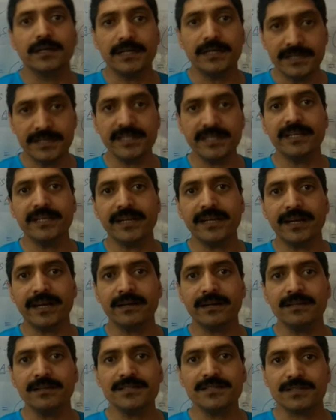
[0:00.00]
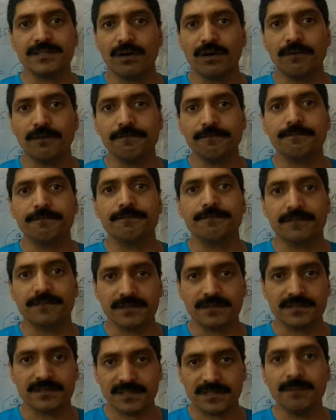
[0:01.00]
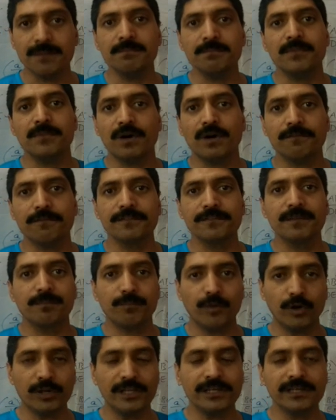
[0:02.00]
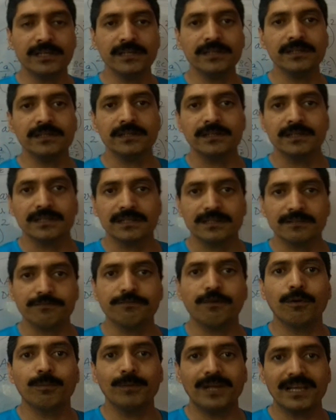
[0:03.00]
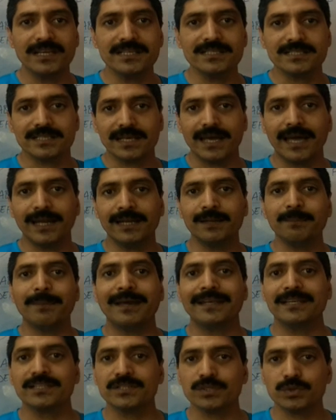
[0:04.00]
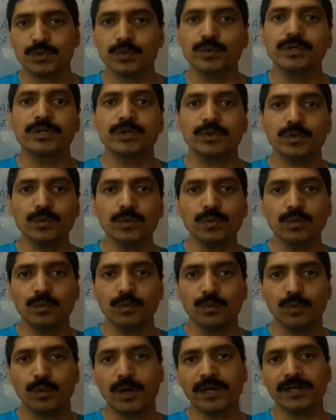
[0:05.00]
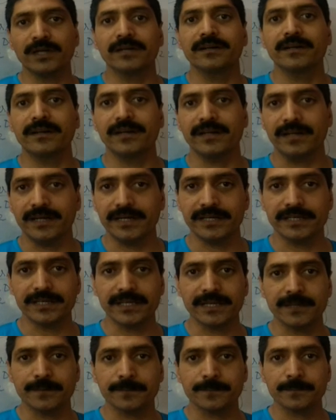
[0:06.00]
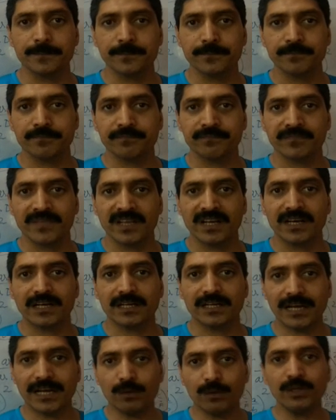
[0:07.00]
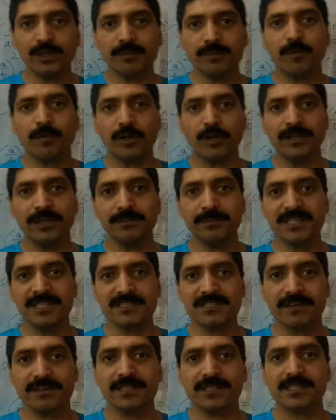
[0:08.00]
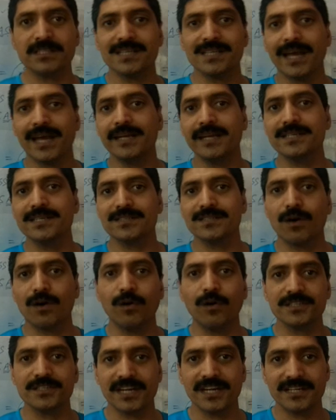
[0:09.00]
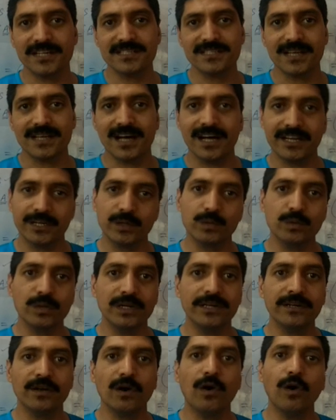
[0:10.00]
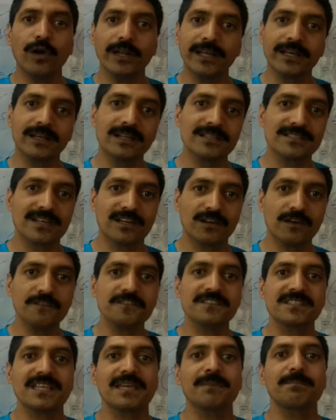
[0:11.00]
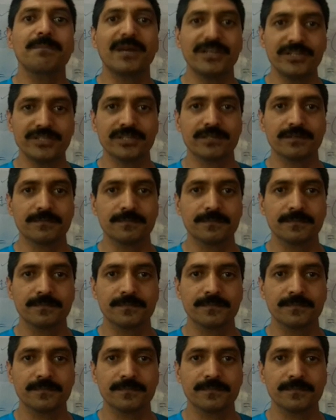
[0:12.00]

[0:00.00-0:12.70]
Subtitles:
interior angles of sum of the polygon, the formula is n minus 2 into 180. Regular polygon means when the sides, all sides are equal and all angles are of same measure.